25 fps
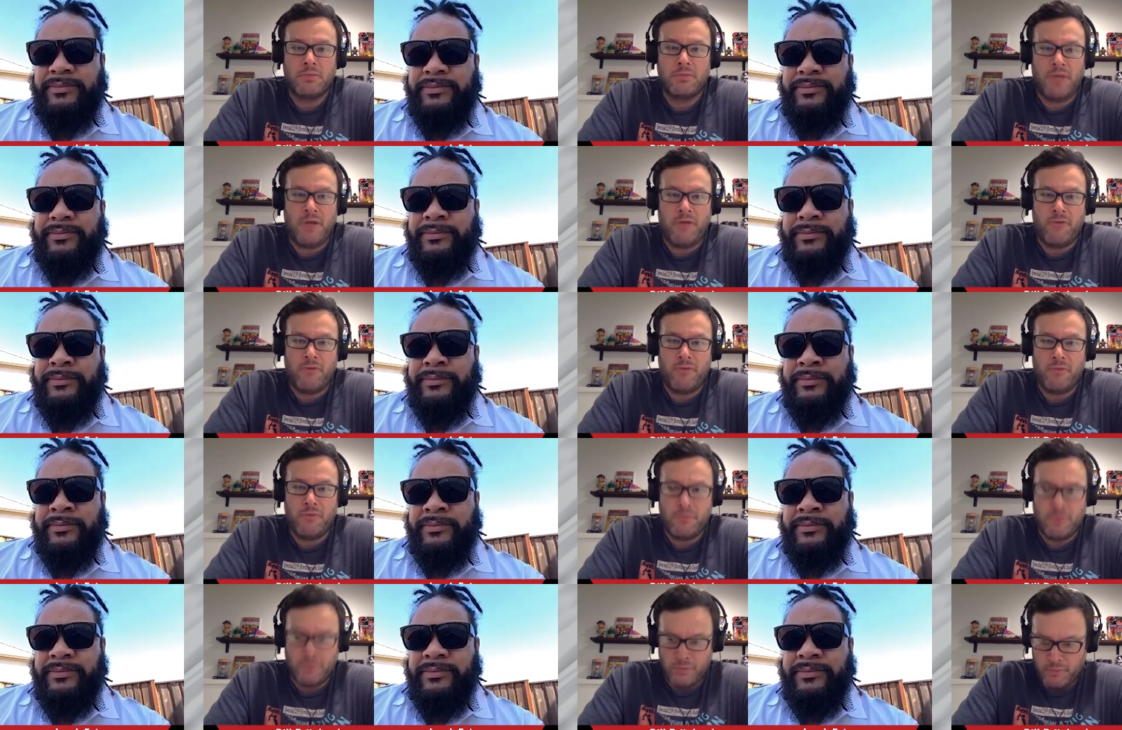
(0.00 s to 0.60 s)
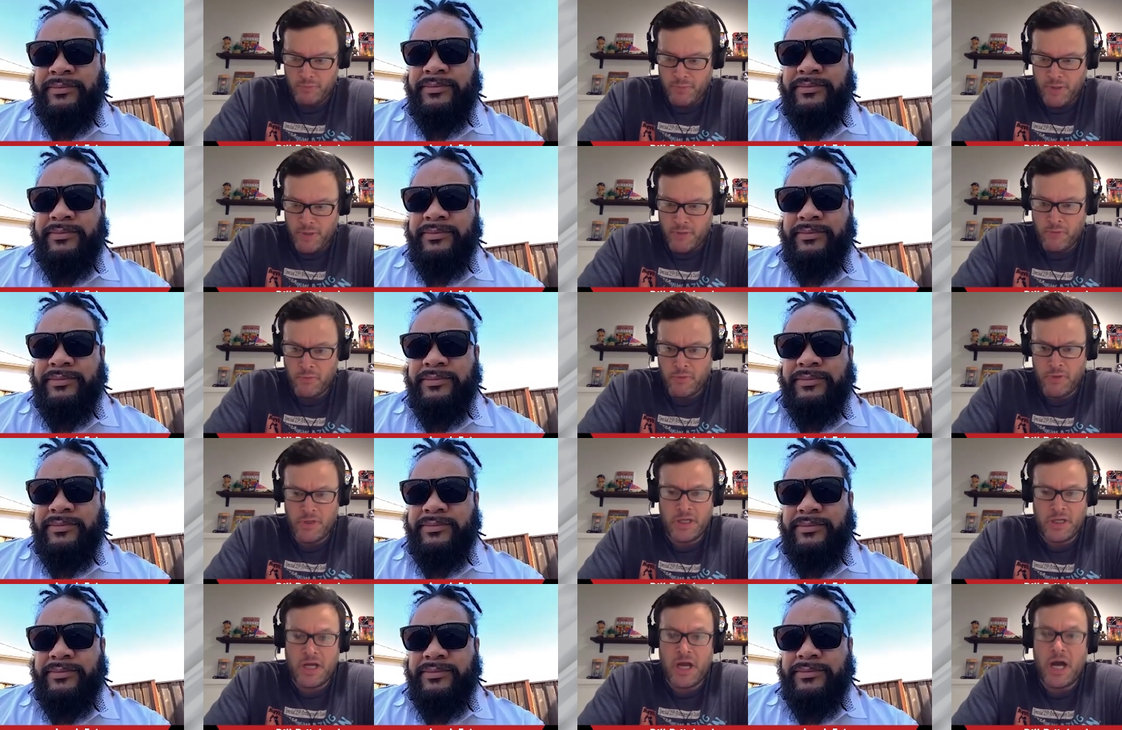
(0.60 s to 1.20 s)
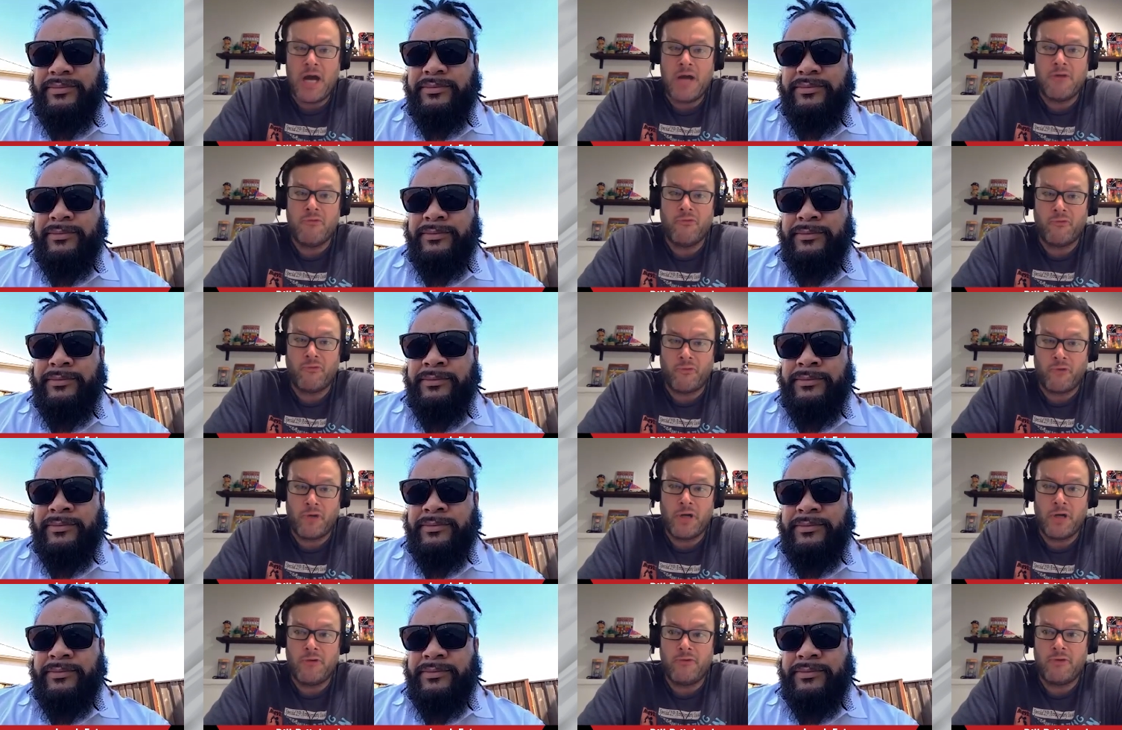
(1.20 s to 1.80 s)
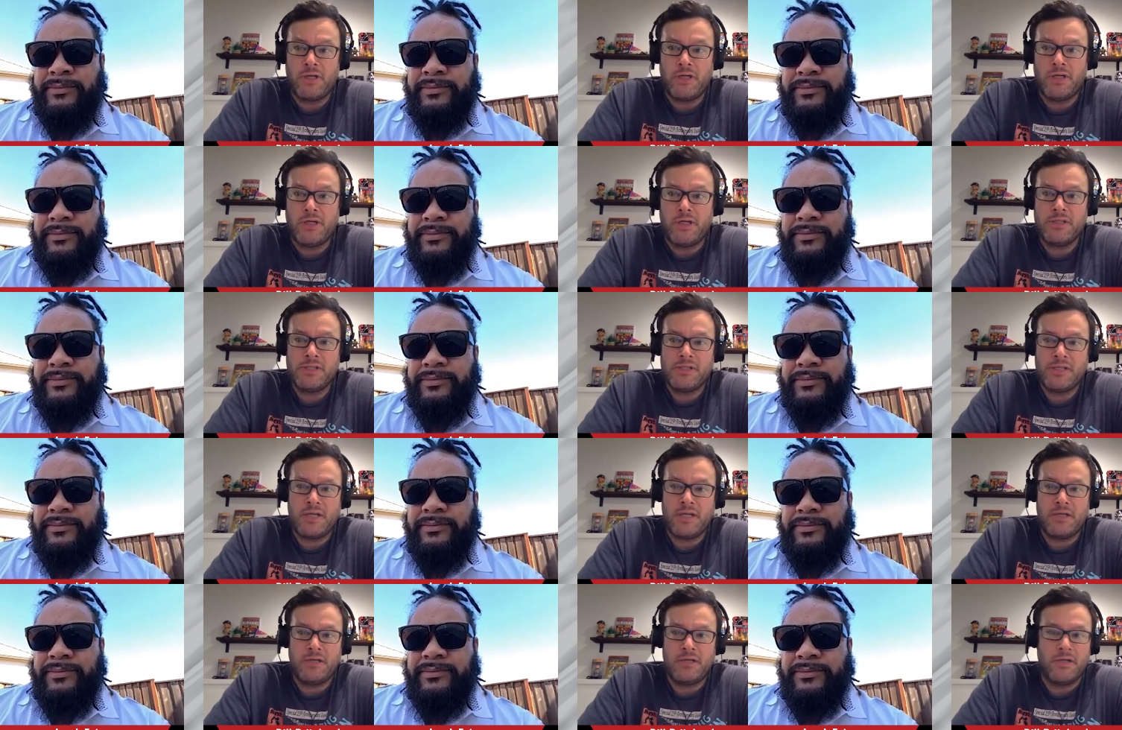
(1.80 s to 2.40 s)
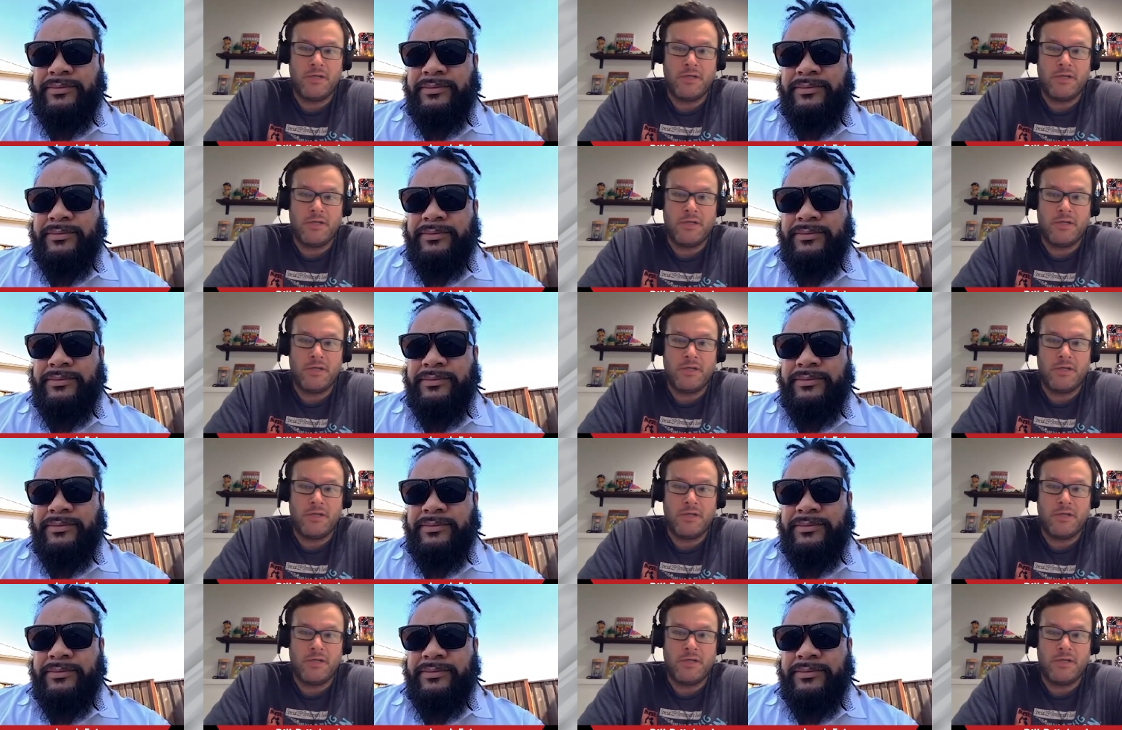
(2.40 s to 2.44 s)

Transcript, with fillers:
Speaker 1: every everybody got in front of it and said,